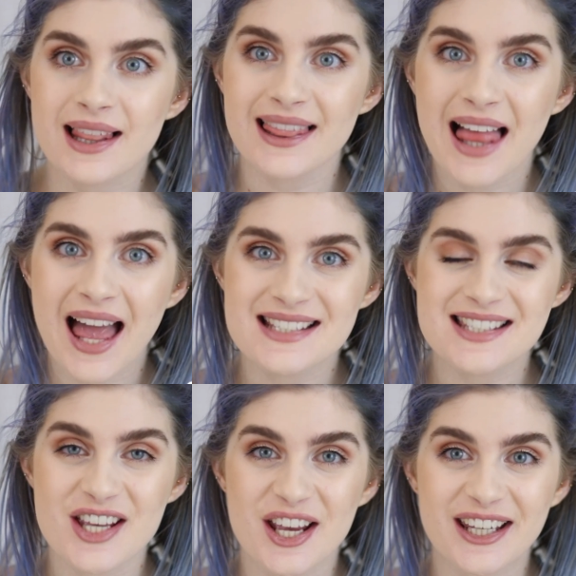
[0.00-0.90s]
Last
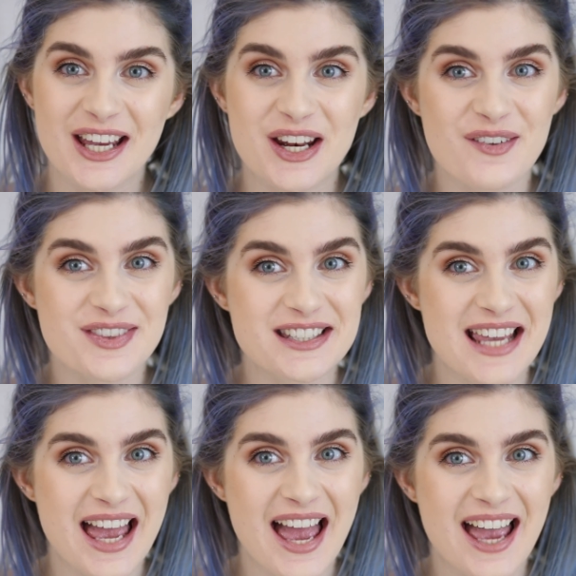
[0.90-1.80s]
second of the
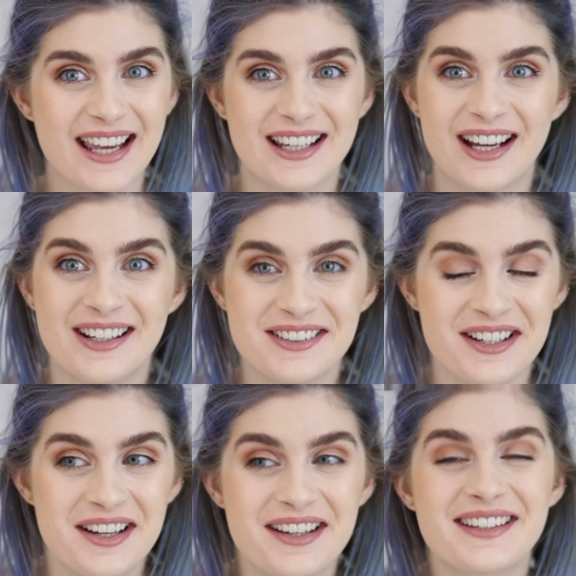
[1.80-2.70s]
day!
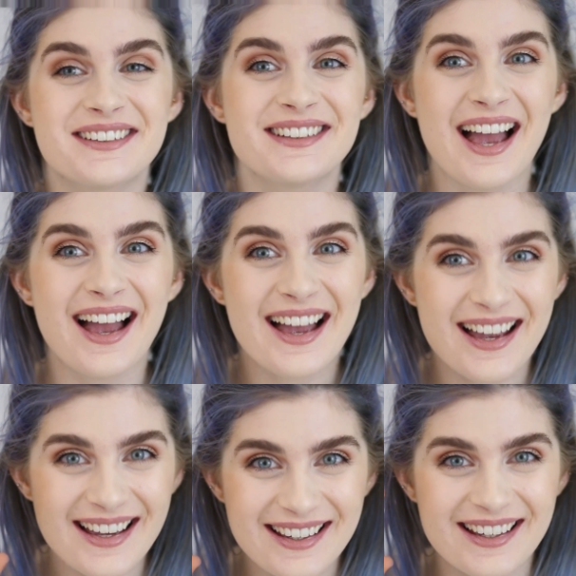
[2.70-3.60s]

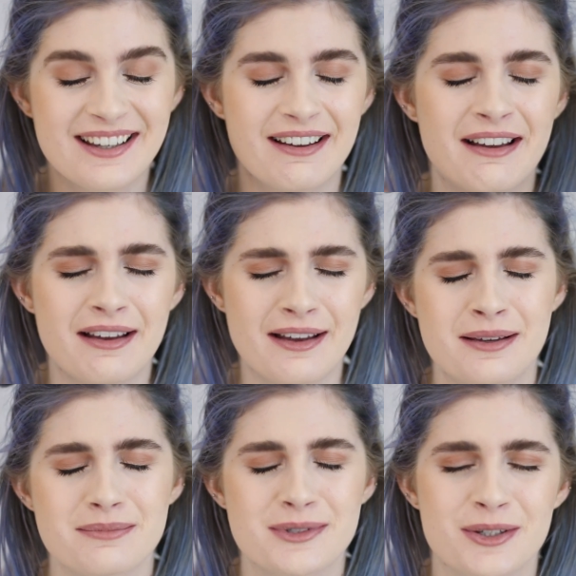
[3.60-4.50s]
Yay!
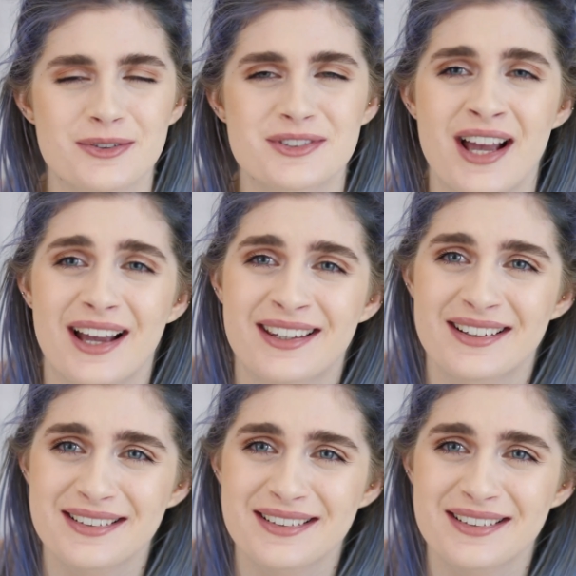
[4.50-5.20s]
I'm so tired.